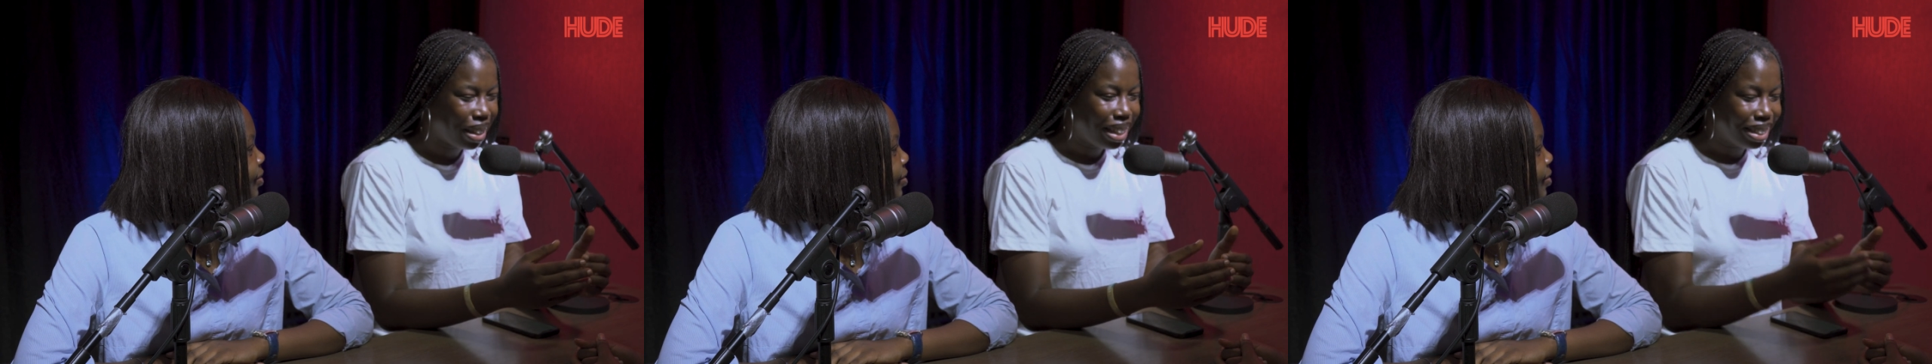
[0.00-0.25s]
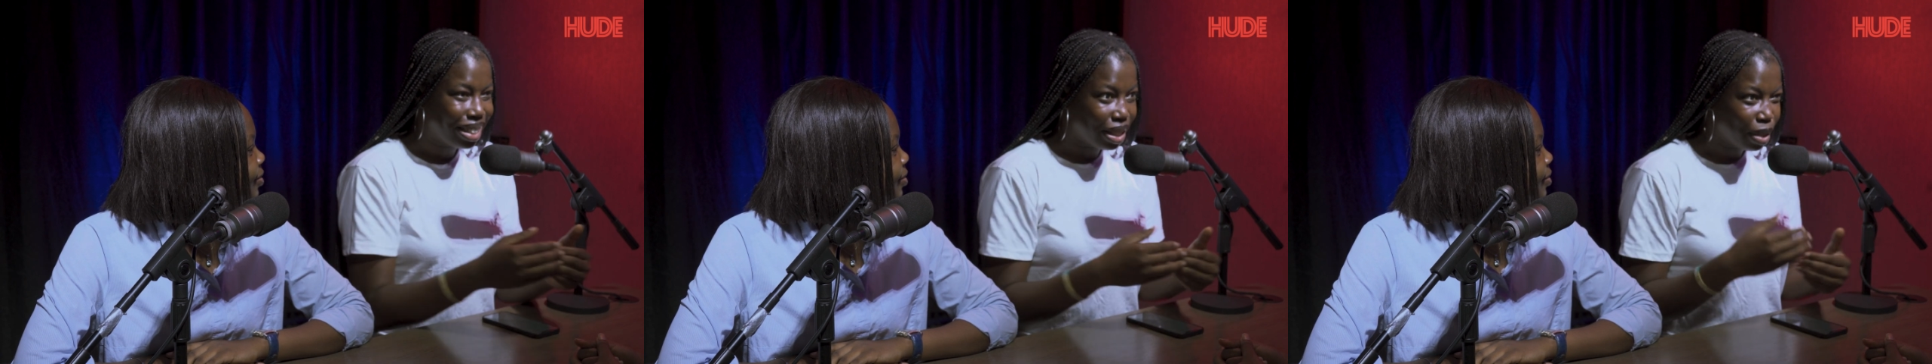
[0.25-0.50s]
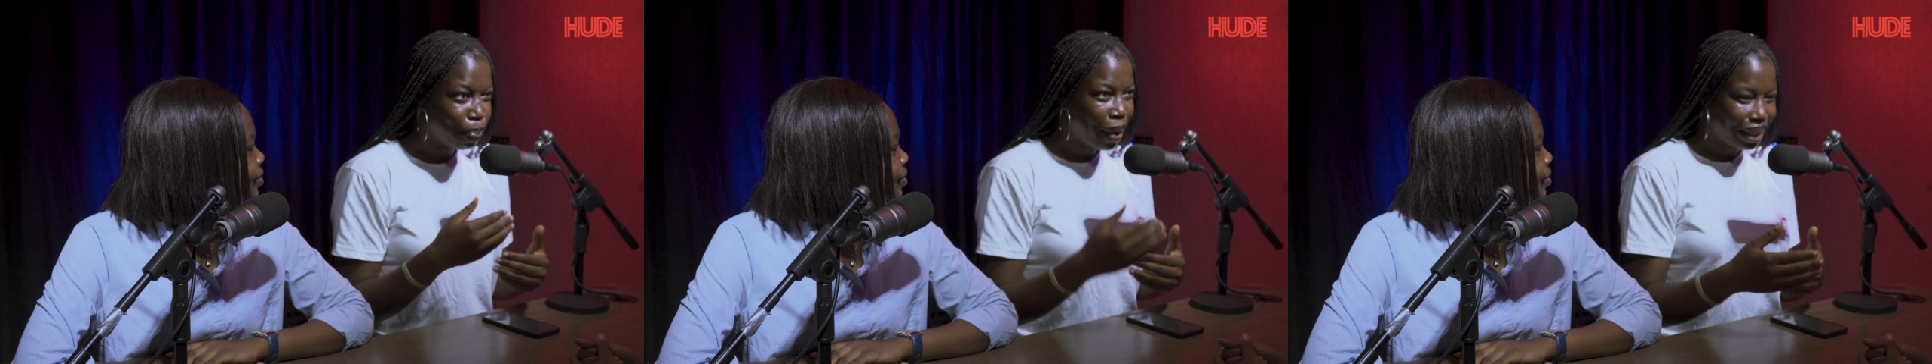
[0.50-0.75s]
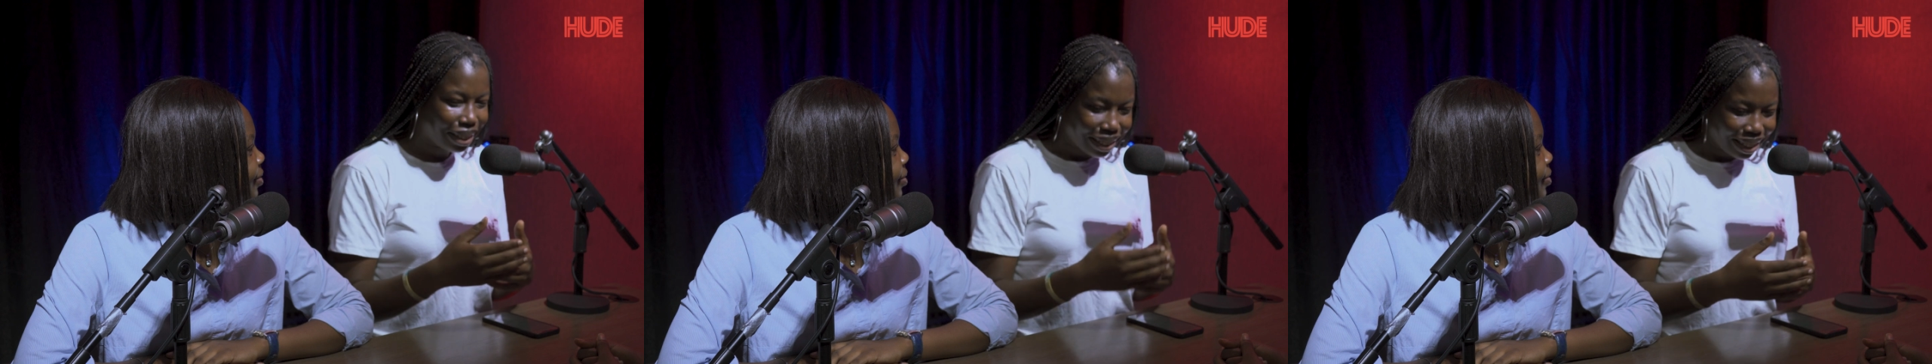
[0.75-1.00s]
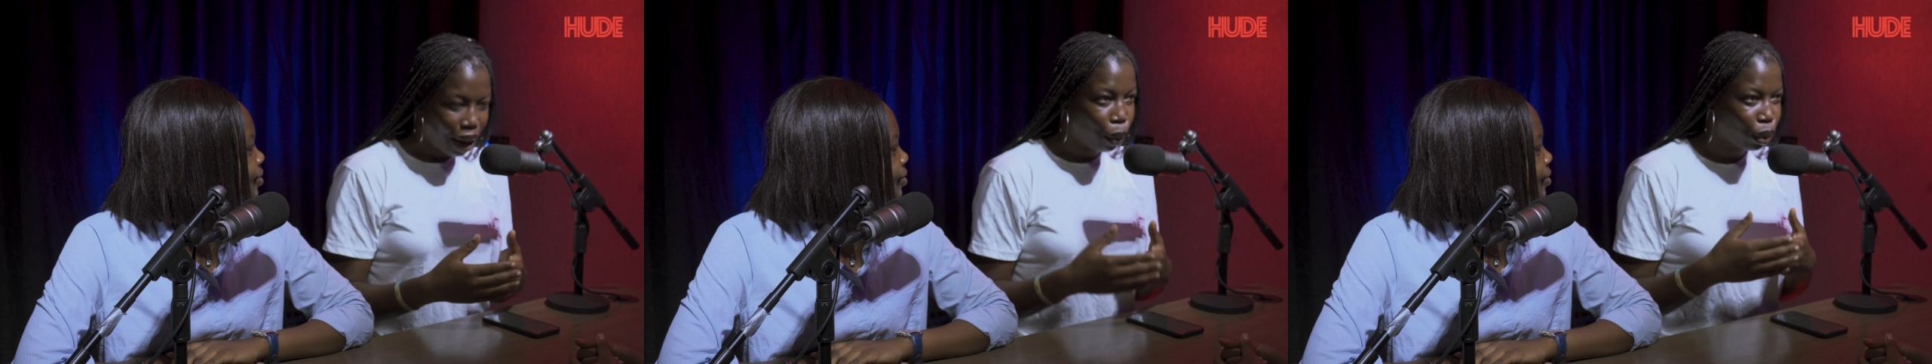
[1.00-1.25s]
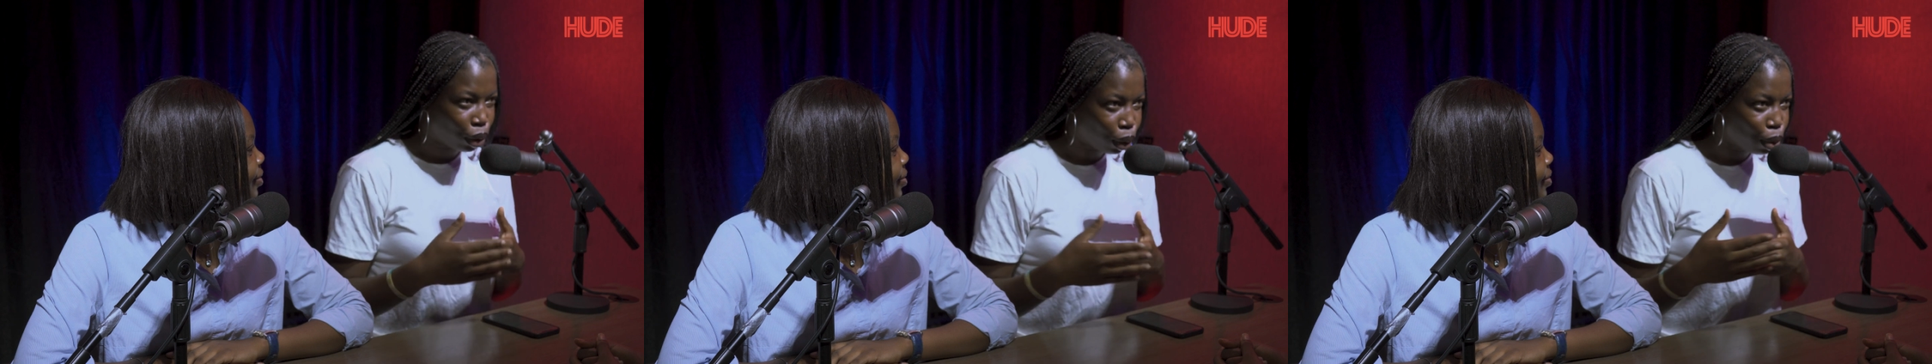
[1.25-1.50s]
it is the person that
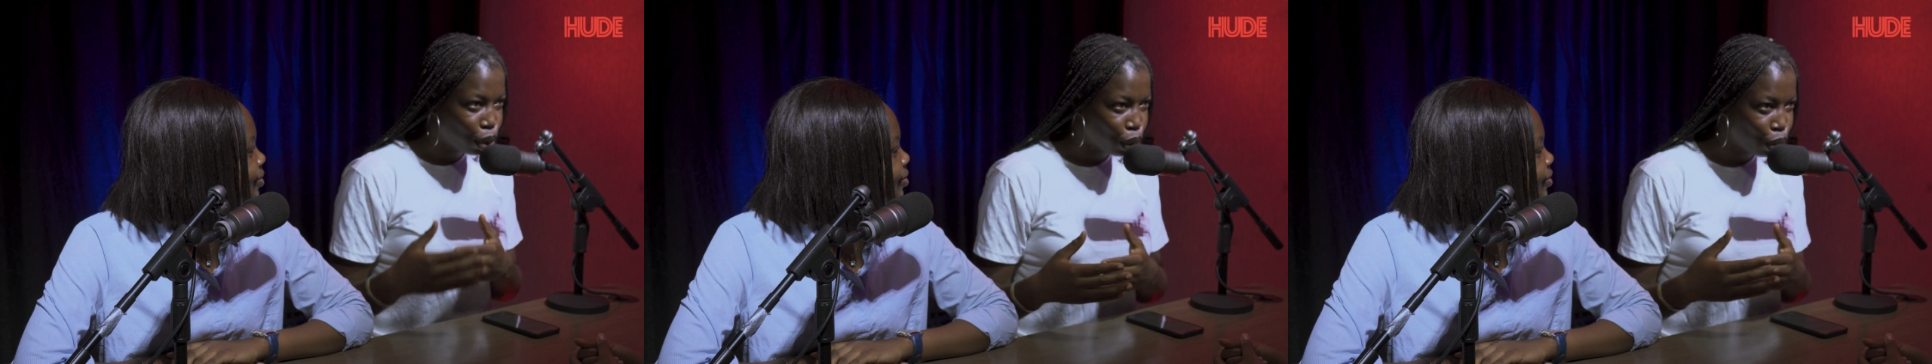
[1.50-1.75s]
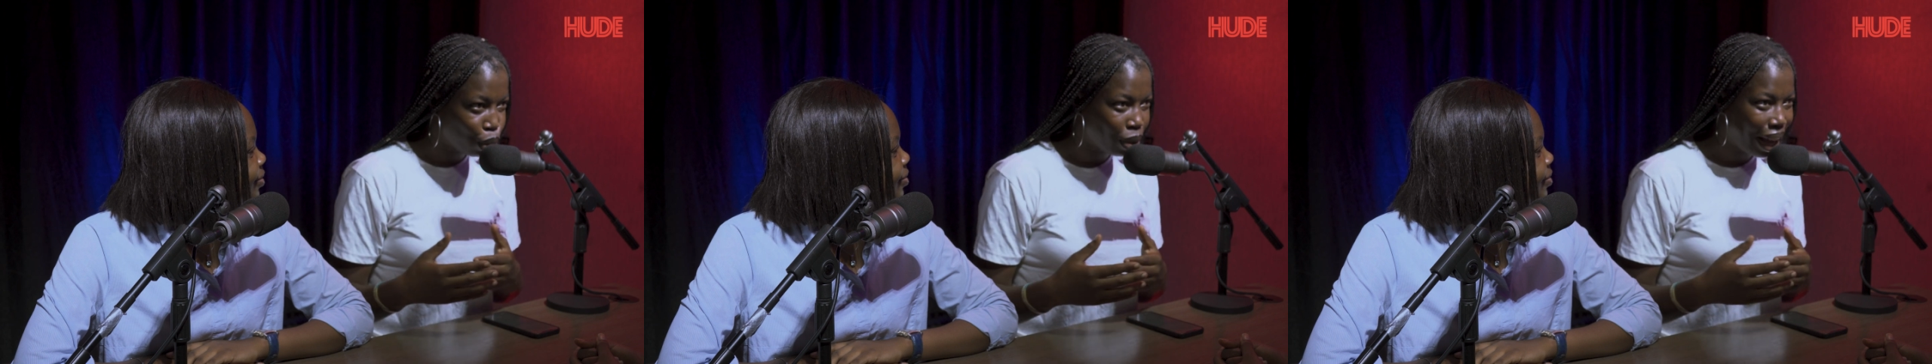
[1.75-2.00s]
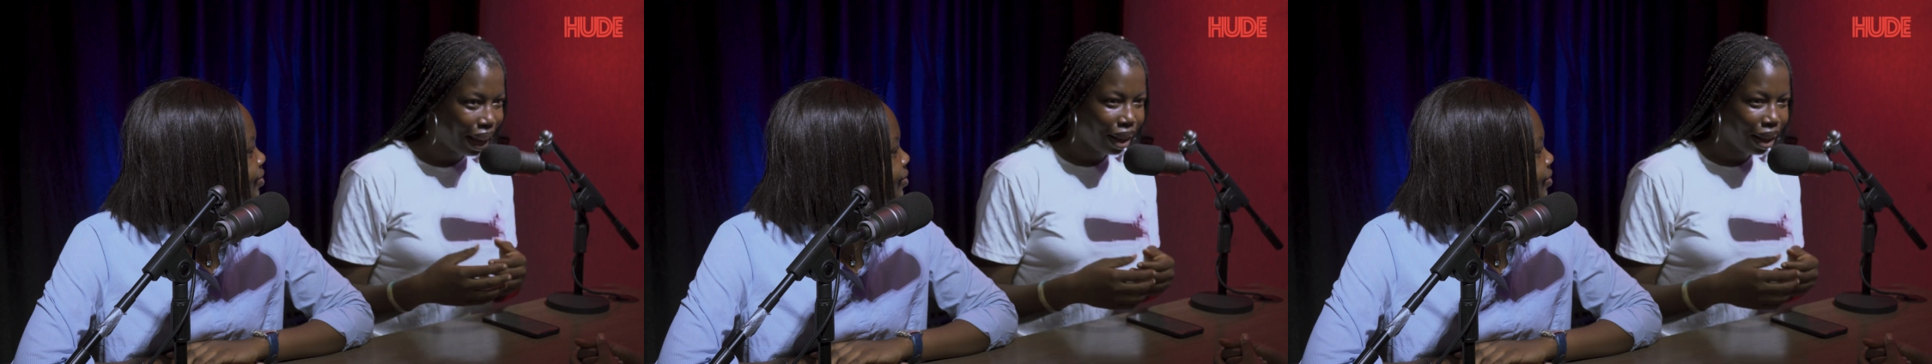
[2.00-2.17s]
was close to you,